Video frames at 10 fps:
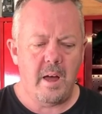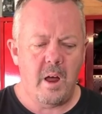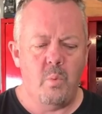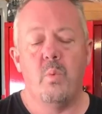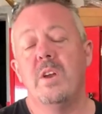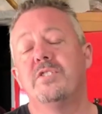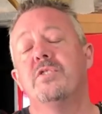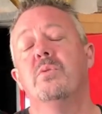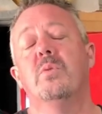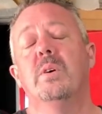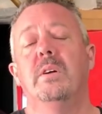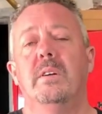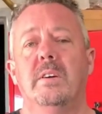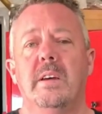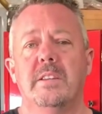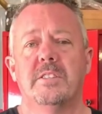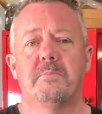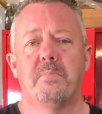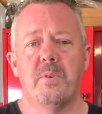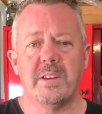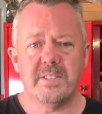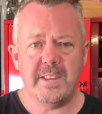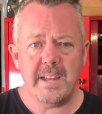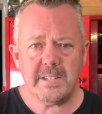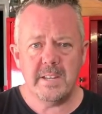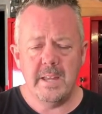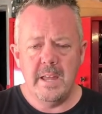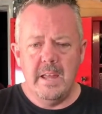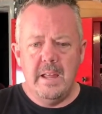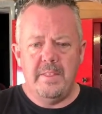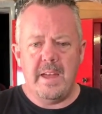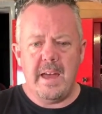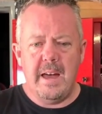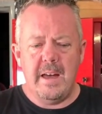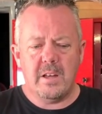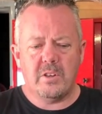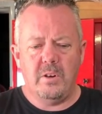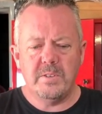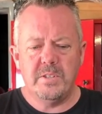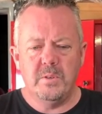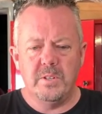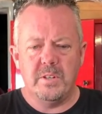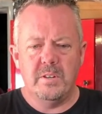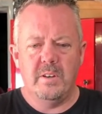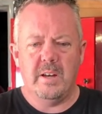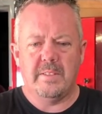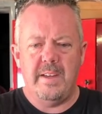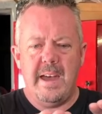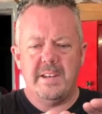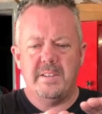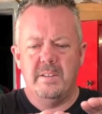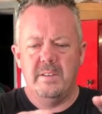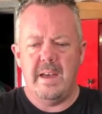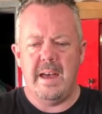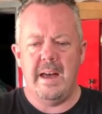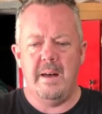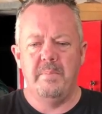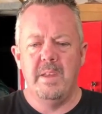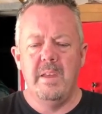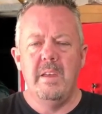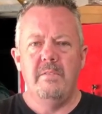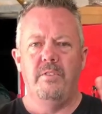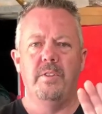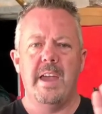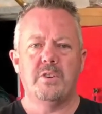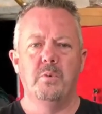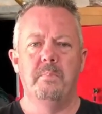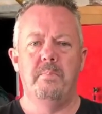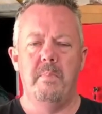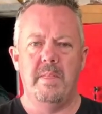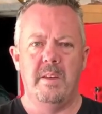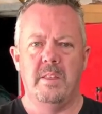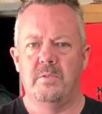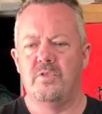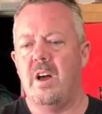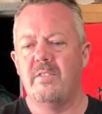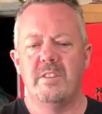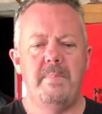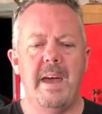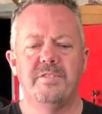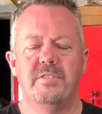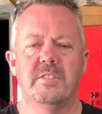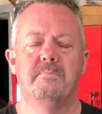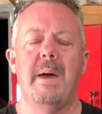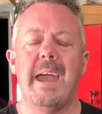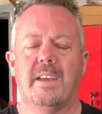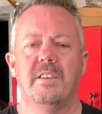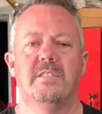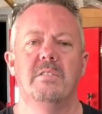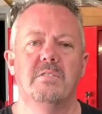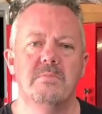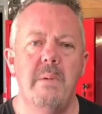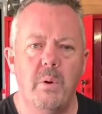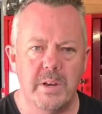original spring set, they are contoured like that, for the actual the driver and the passenger's back to mold